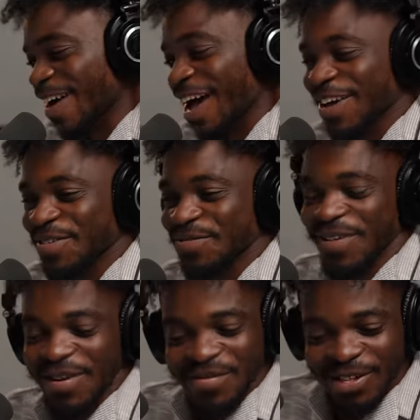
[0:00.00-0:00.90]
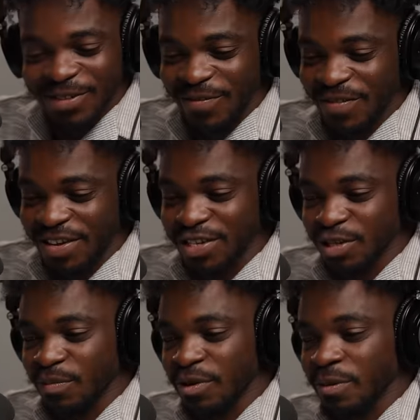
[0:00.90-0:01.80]
have a lot of things,
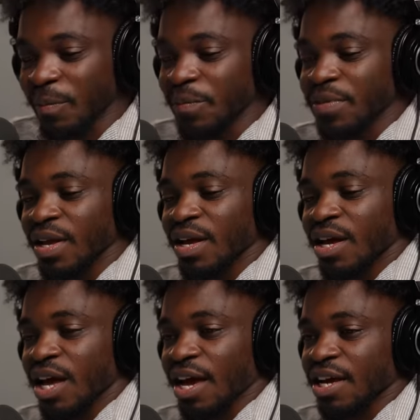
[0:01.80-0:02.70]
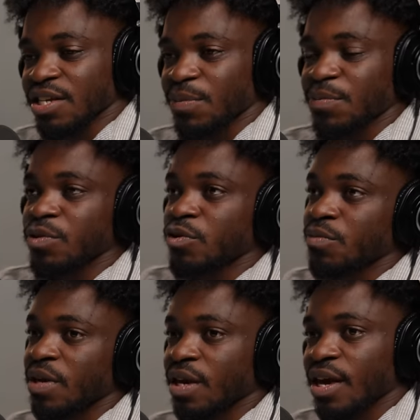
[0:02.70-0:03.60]
but I guess people know
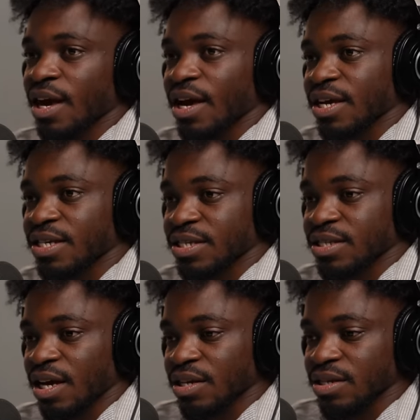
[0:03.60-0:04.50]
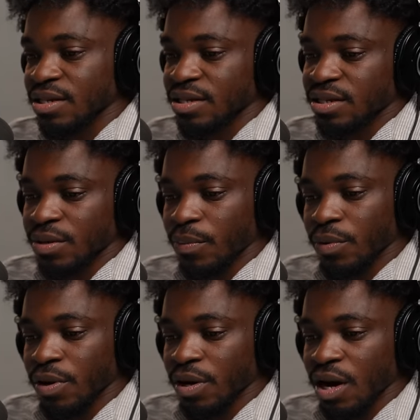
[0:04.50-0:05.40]
me as an artist.
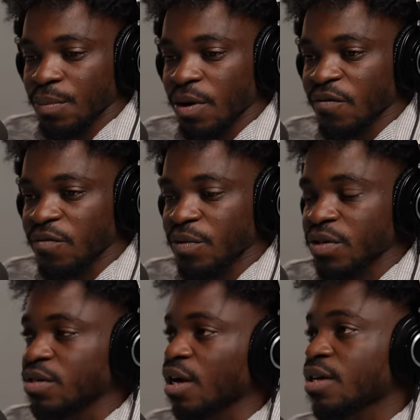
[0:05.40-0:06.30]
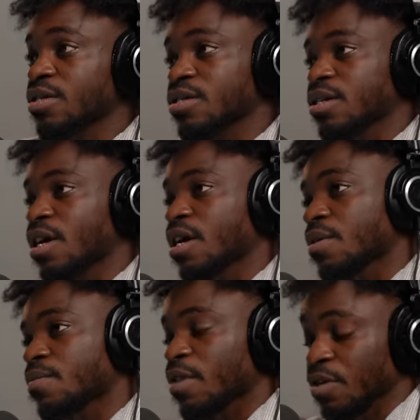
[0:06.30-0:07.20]
But apart from being an artist, I
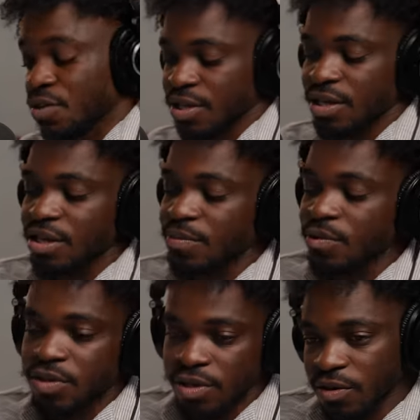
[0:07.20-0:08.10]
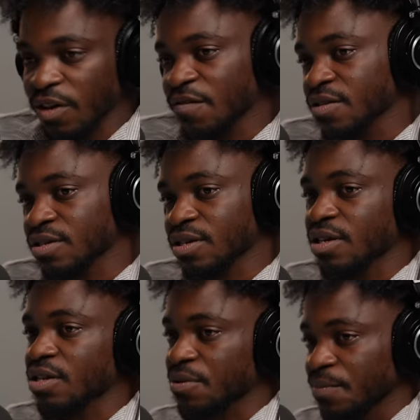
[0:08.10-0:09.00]
am, like you said, I'm also a graphic
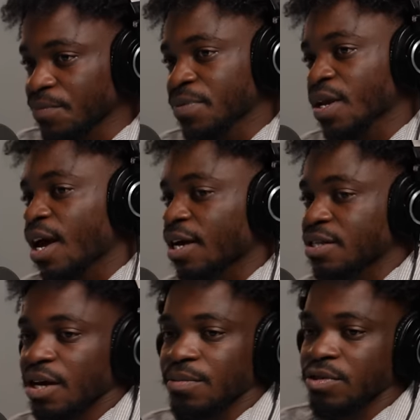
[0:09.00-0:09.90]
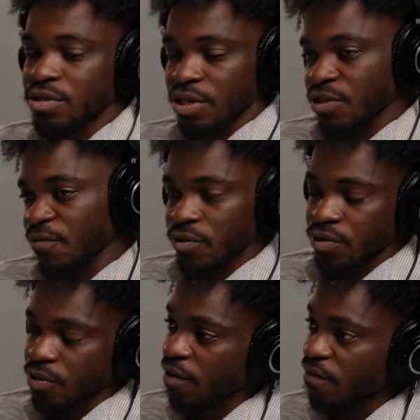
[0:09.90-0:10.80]
designer. I dabble into
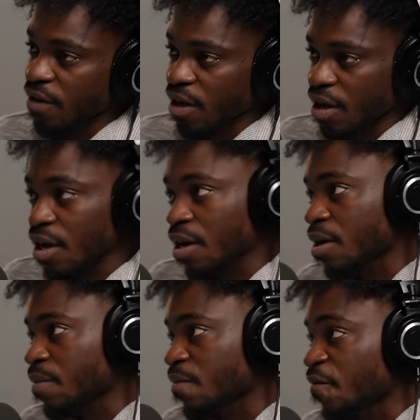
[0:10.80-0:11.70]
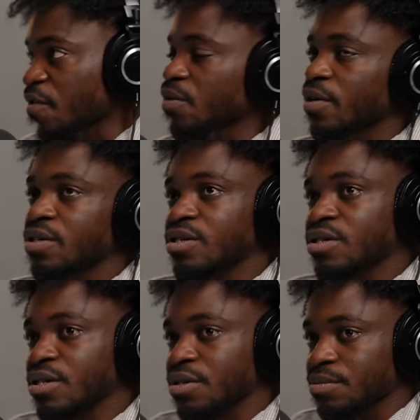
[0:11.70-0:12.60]
photography, video
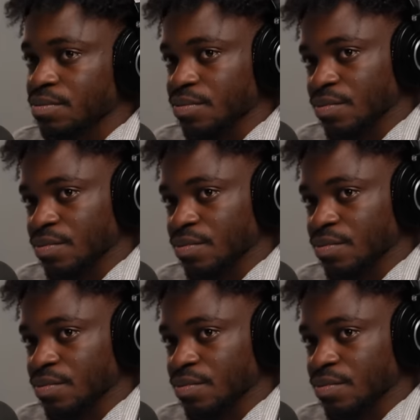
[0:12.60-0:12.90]
editing.